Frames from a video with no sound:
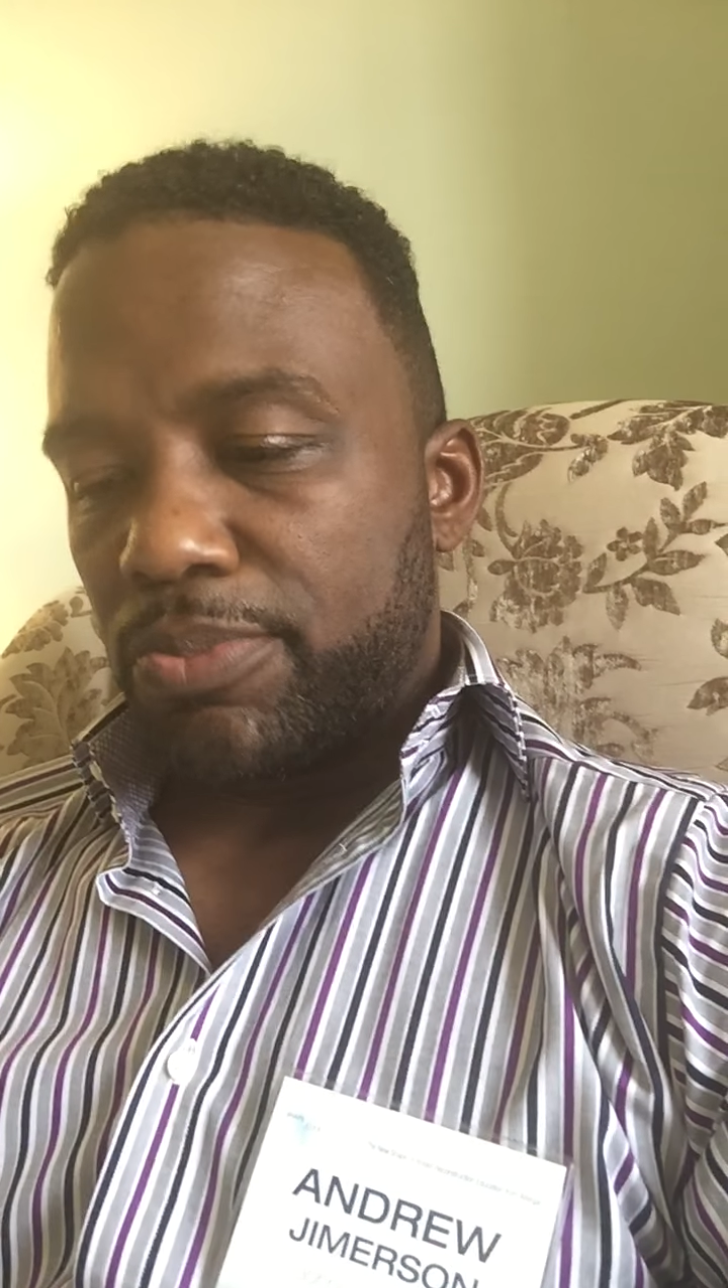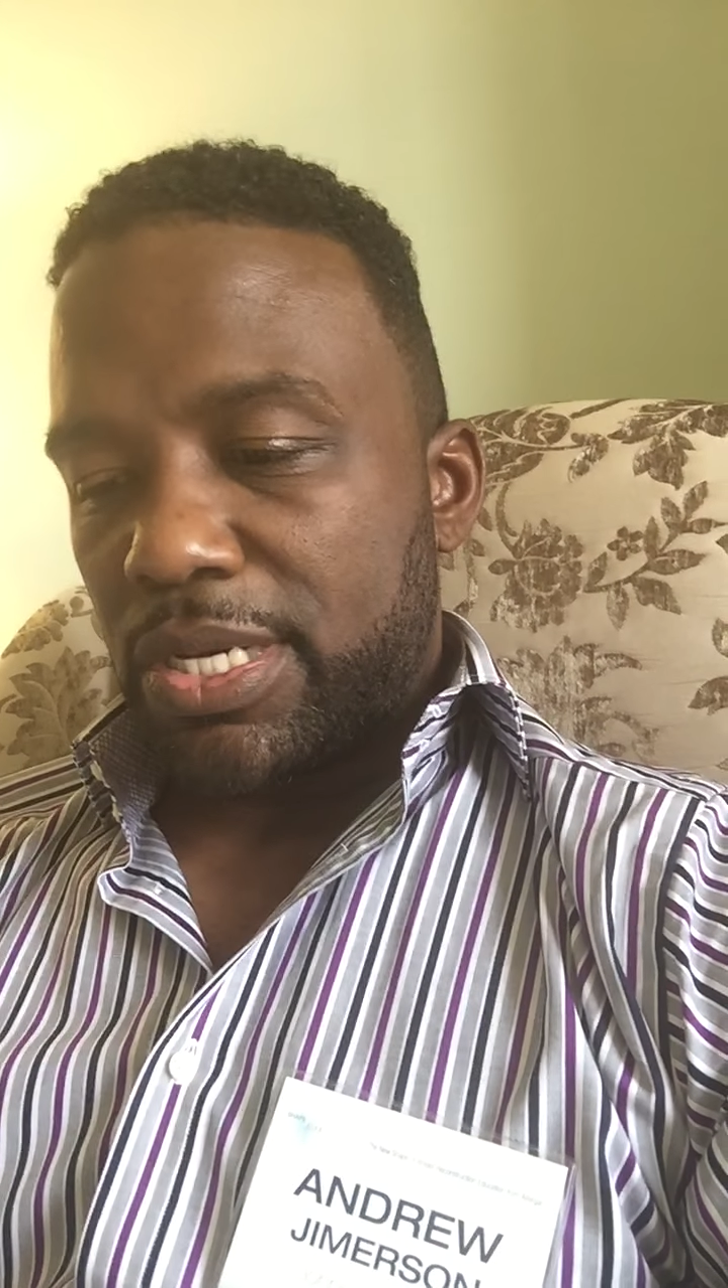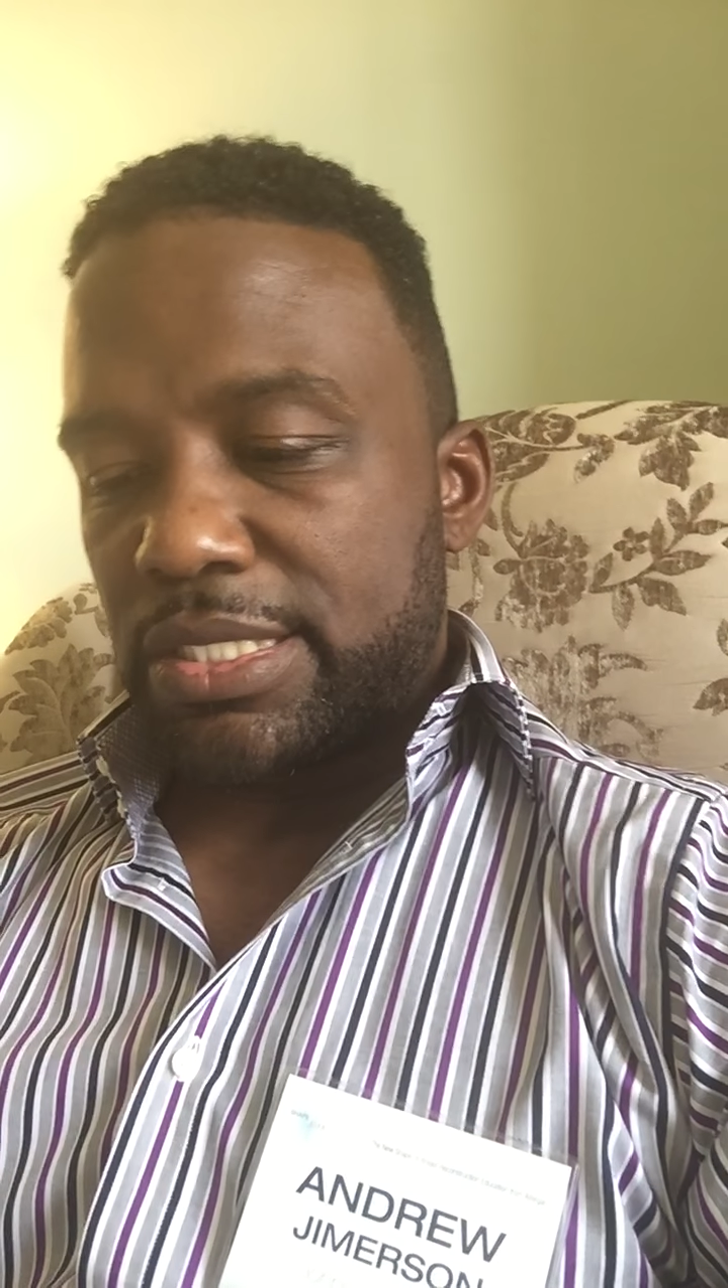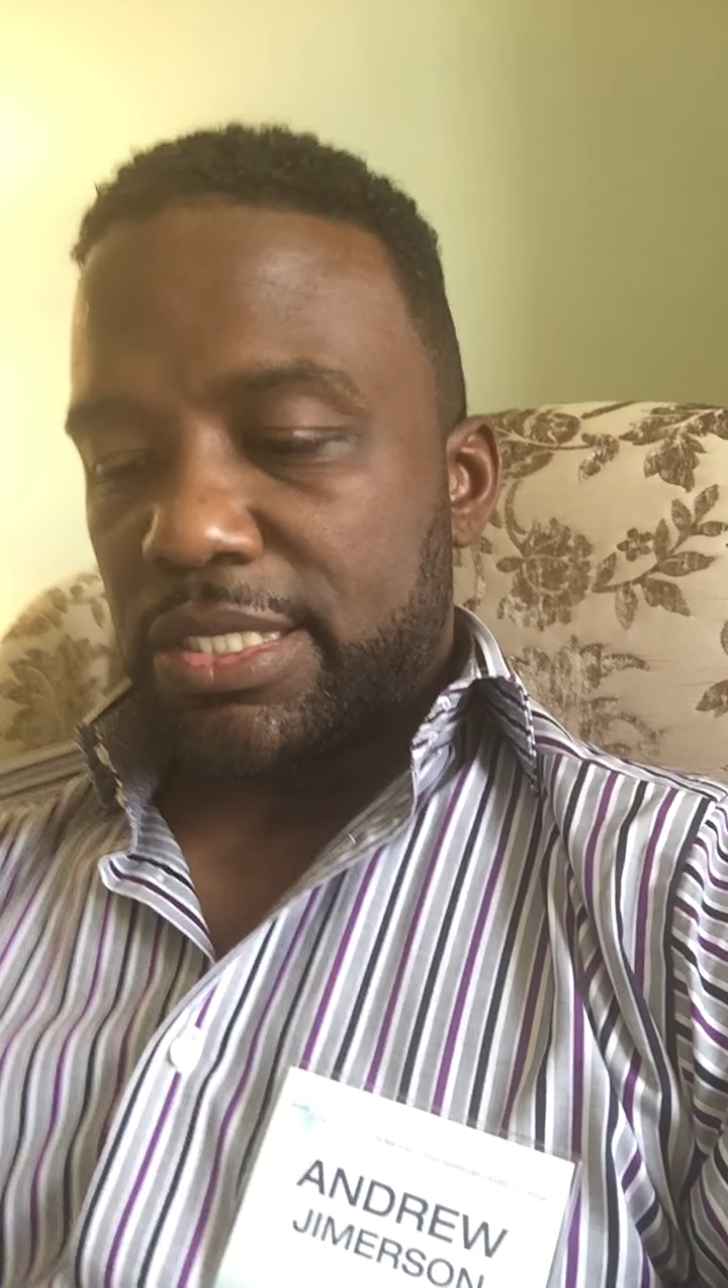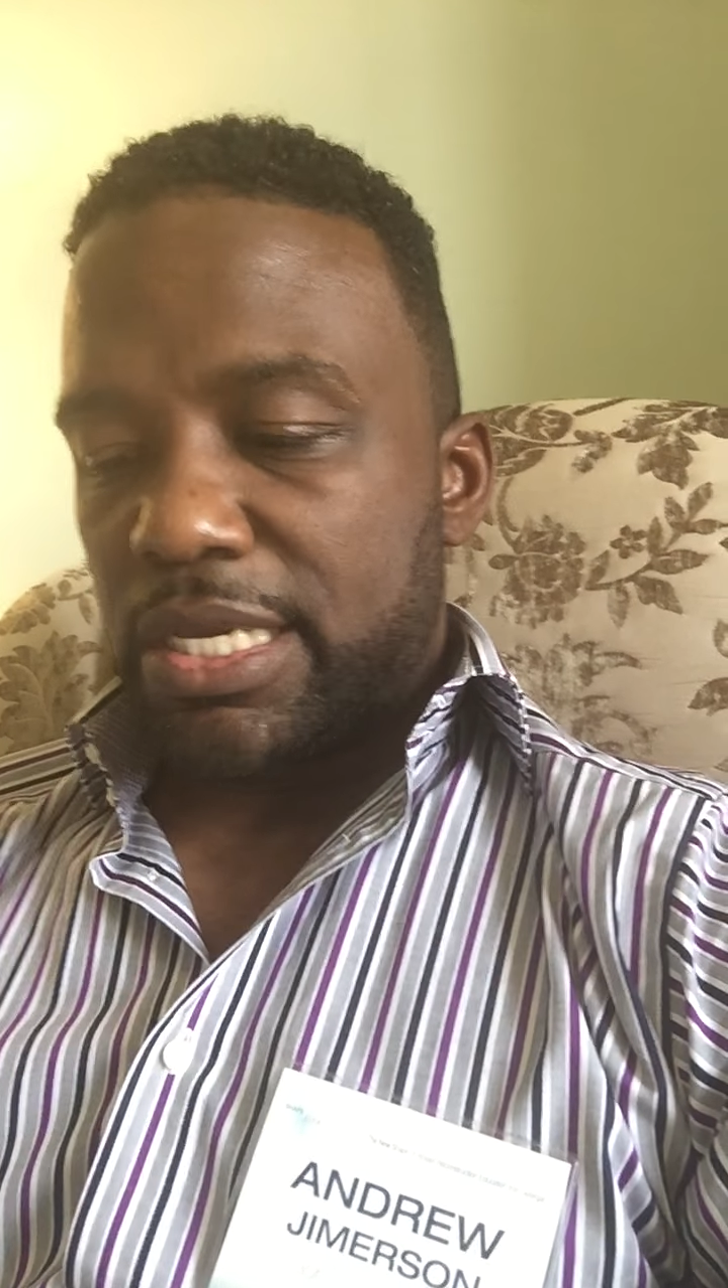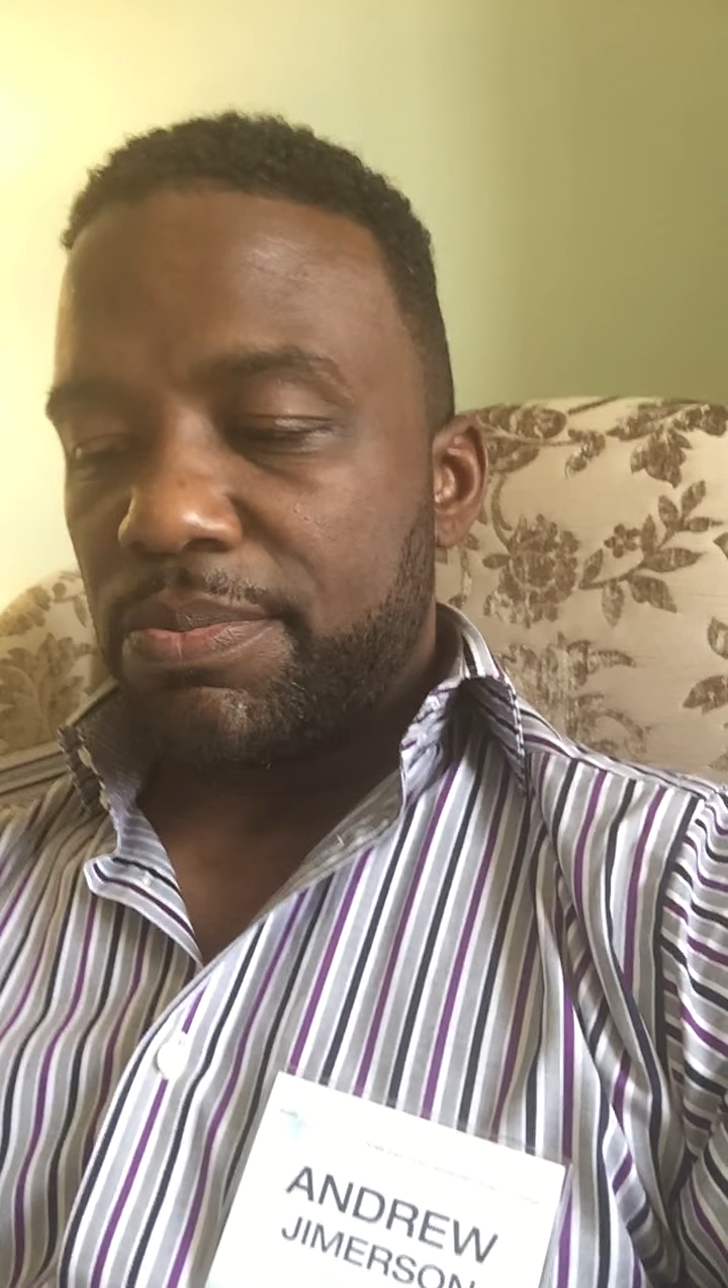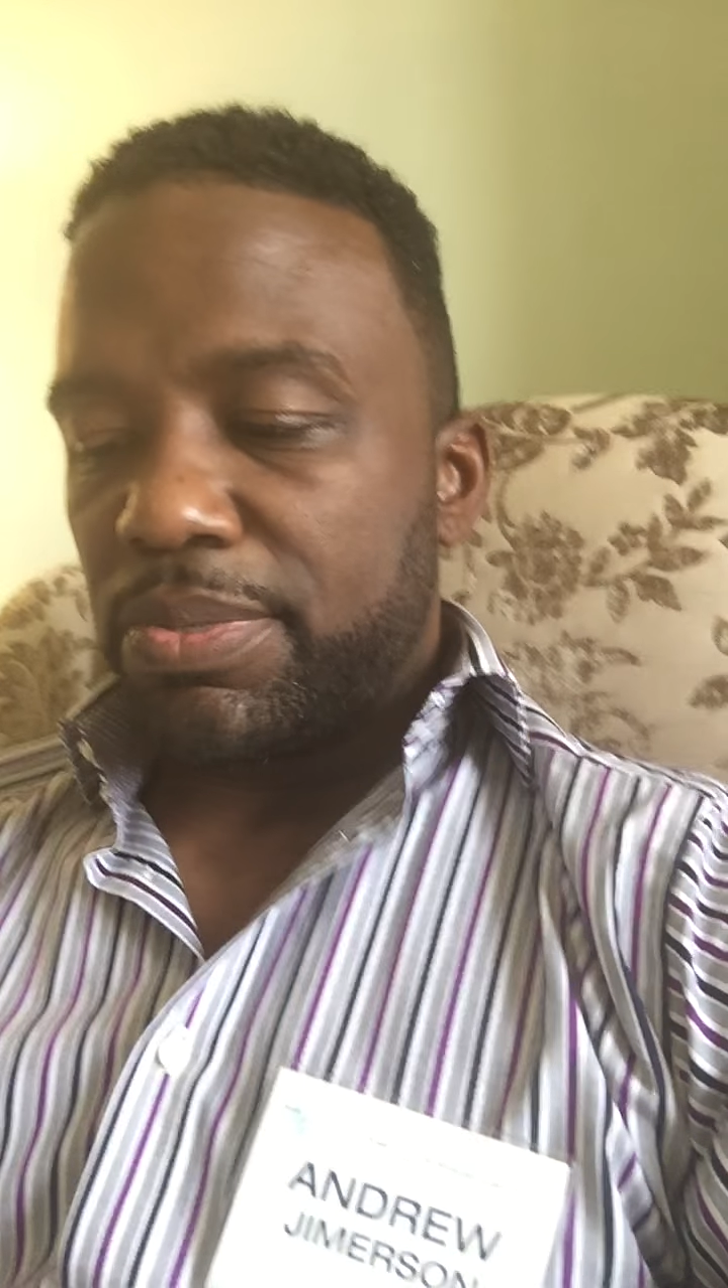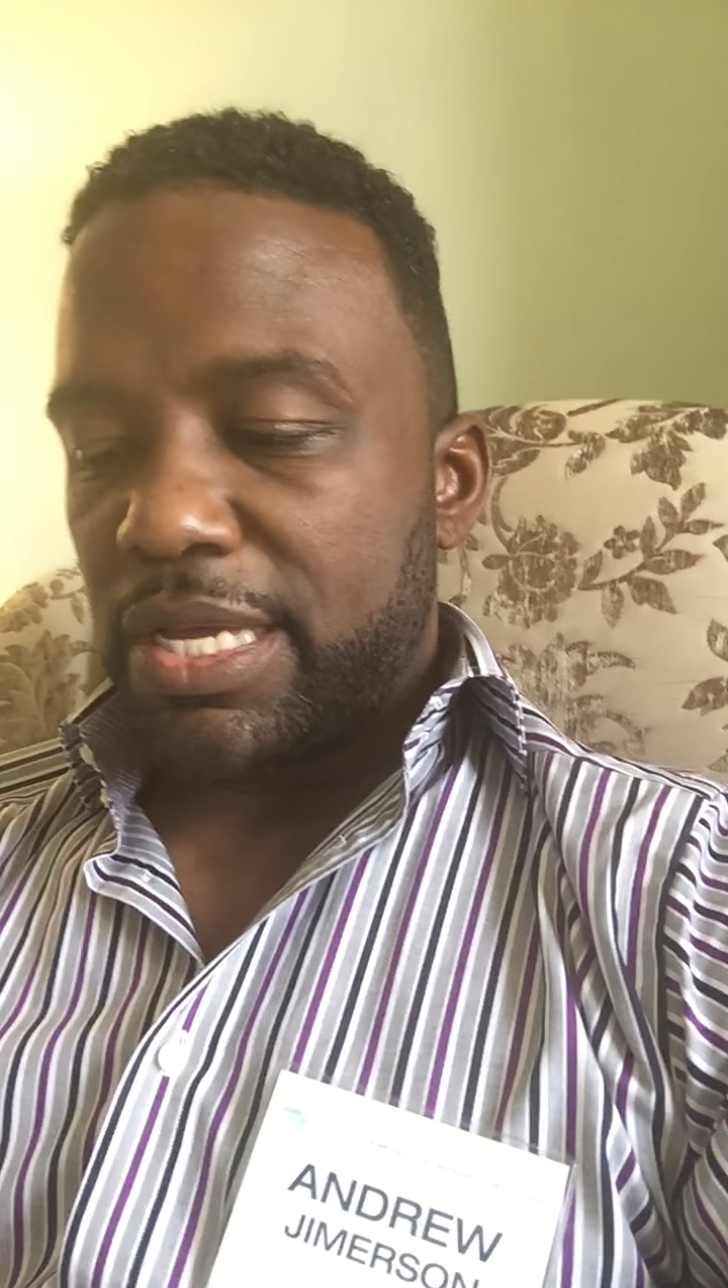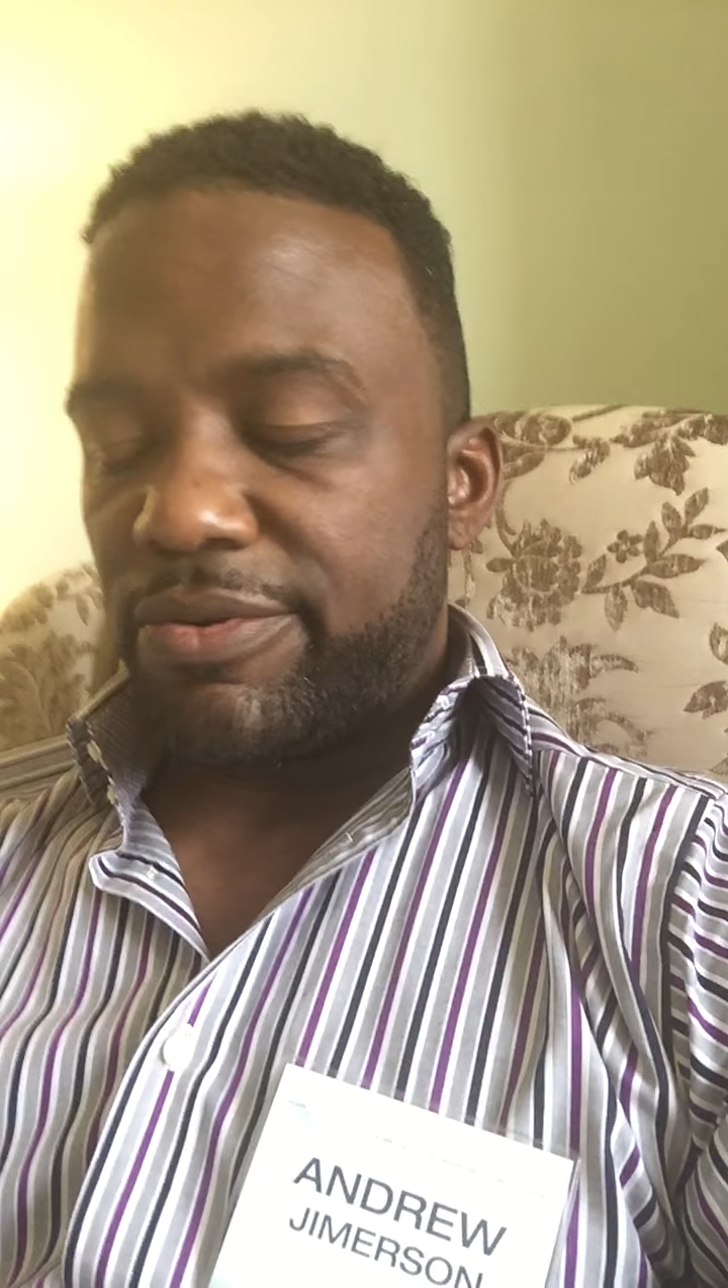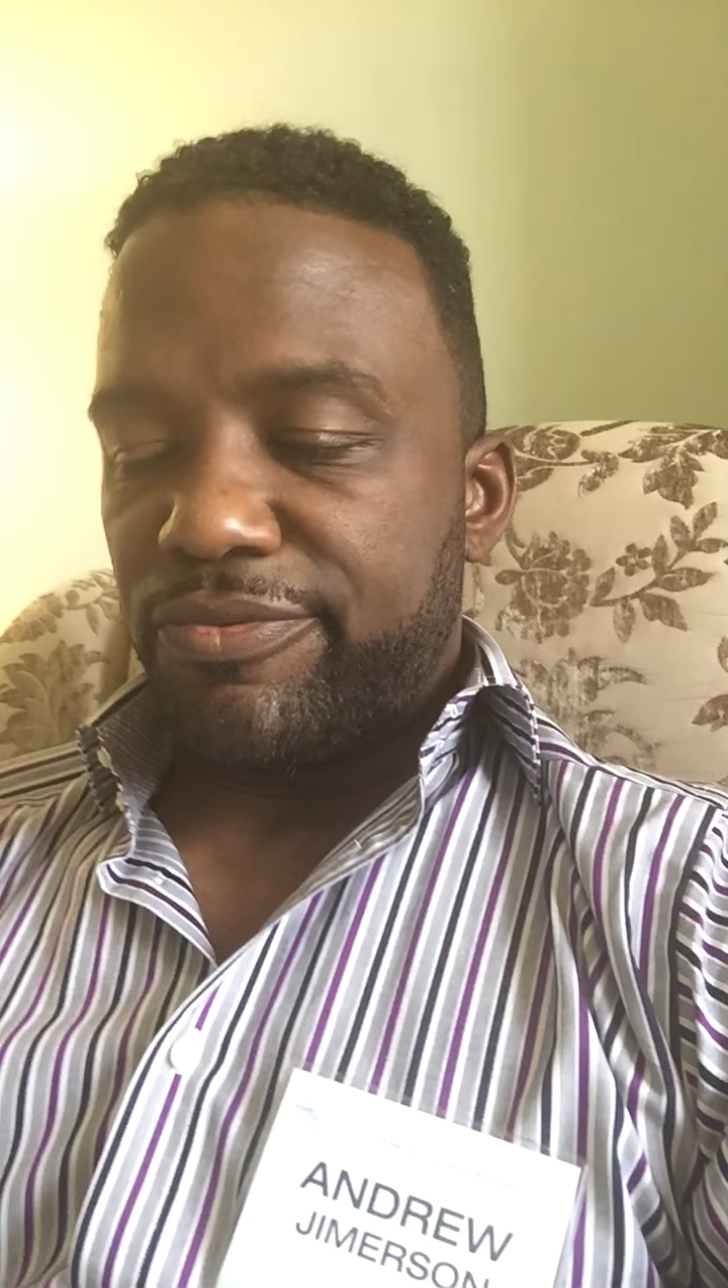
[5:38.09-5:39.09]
breast implant